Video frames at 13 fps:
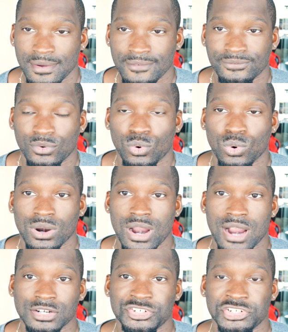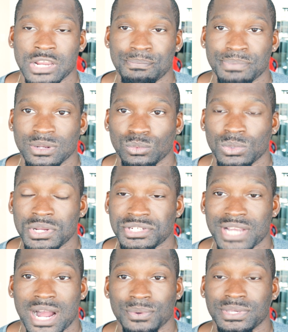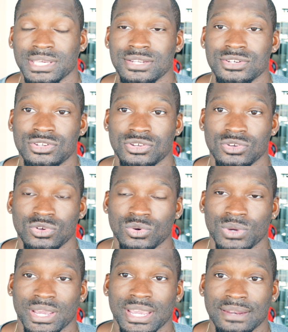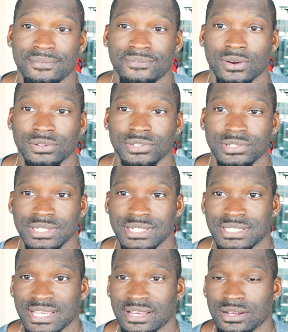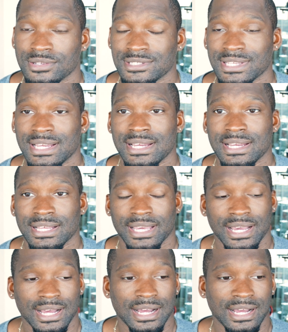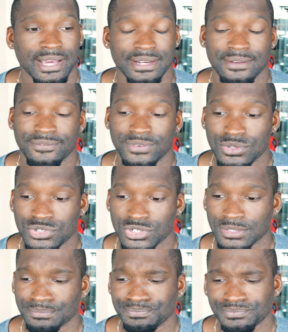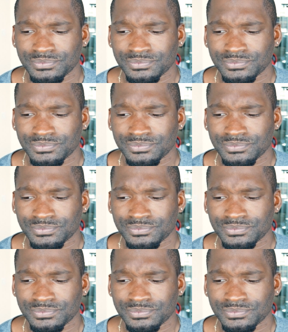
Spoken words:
for our shipping, which I'll get into in further details in the future.